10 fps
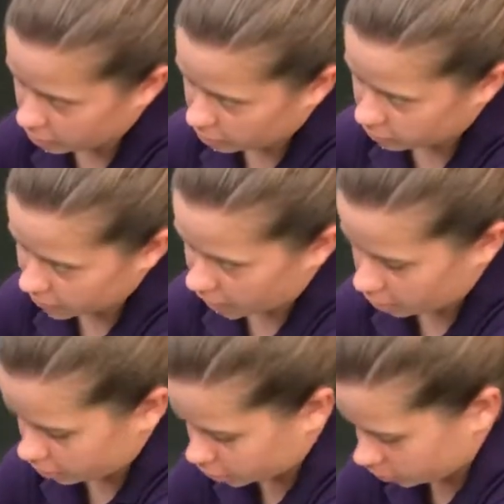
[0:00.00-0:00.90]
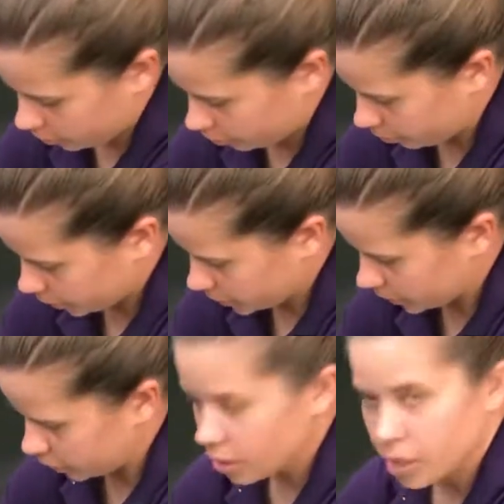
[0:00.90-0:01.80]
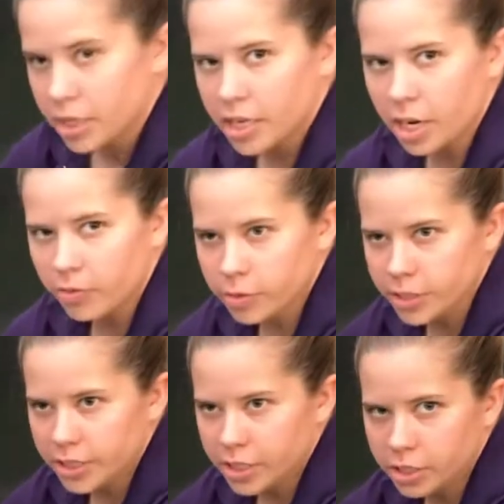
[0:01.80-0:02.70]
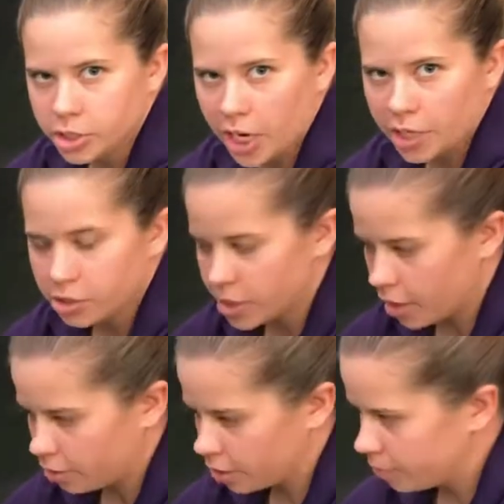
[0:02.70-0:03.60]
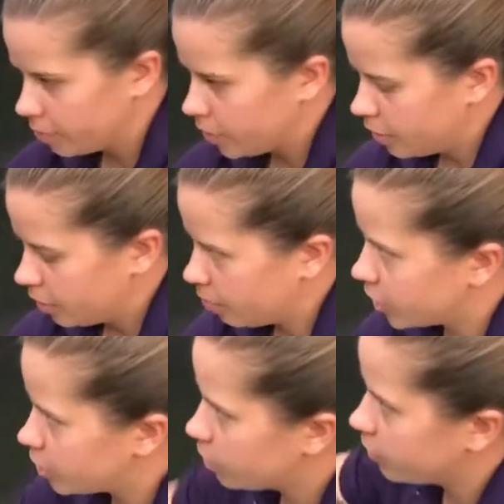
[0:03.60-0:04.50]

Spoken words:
of the tire that you'll be replacing. Carefully jack your tire up, make sure the